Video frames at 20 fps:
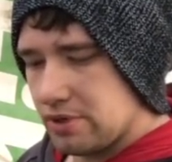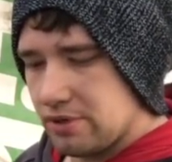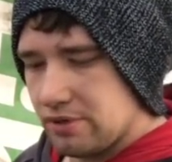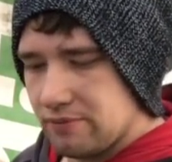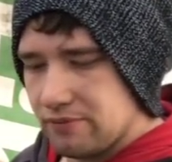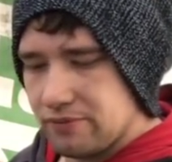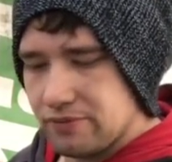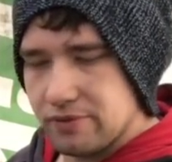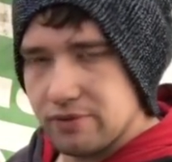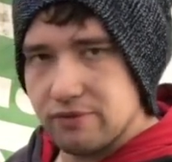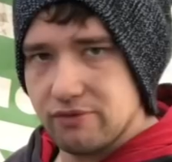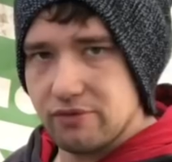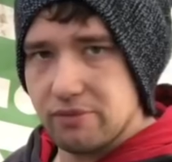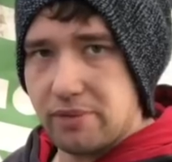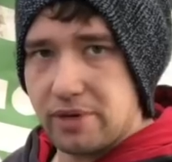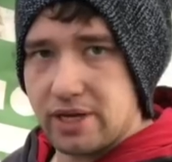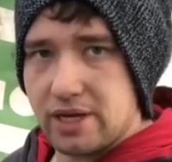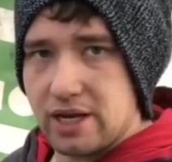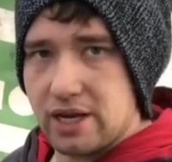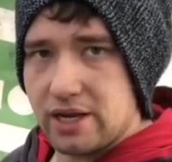of
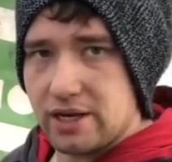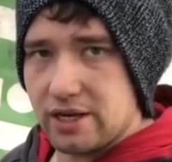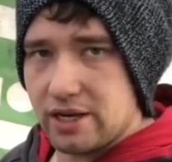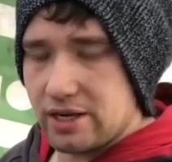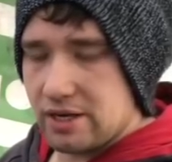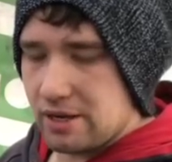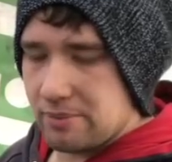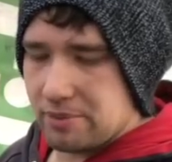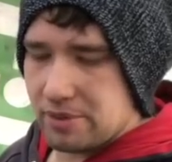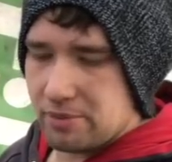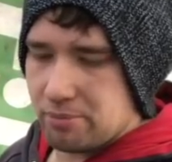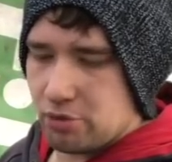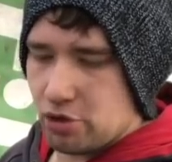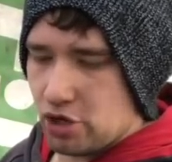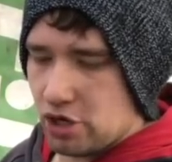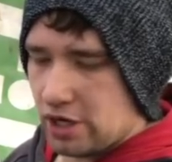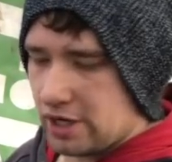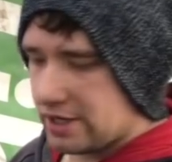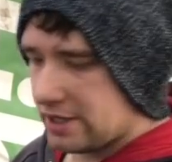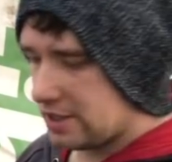vermiculite, a bit of
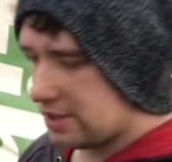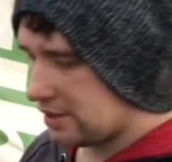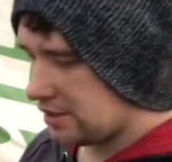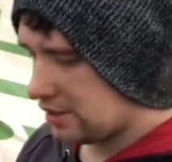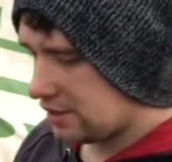perlite.